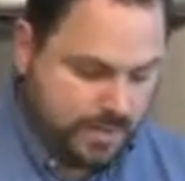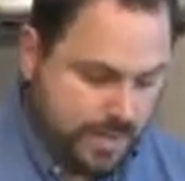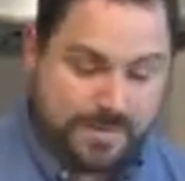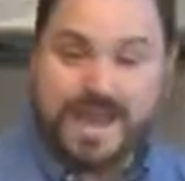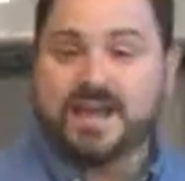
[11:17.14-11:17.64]

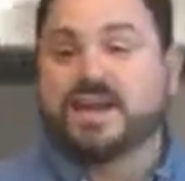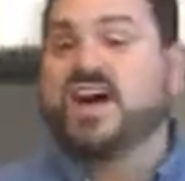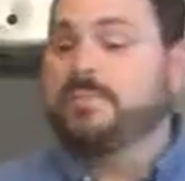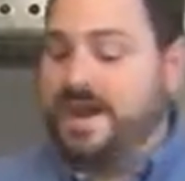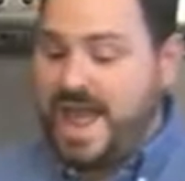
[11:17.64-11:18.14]
I'm going to add 1.5
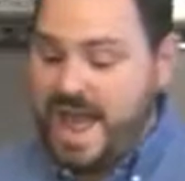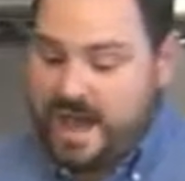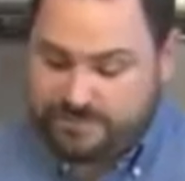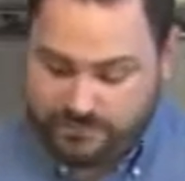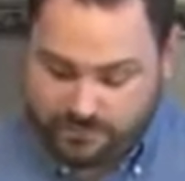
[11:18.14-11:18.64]

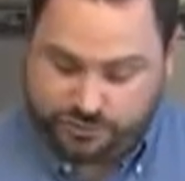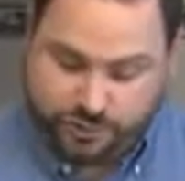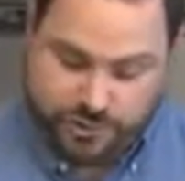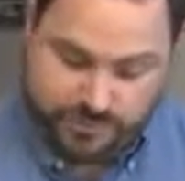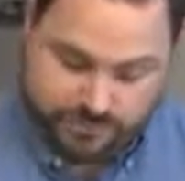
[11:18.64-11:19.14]
cups of
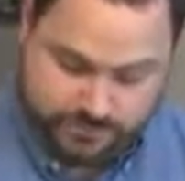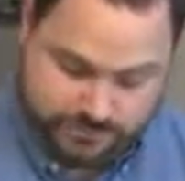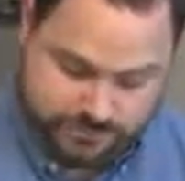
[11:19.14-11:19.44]
sugar.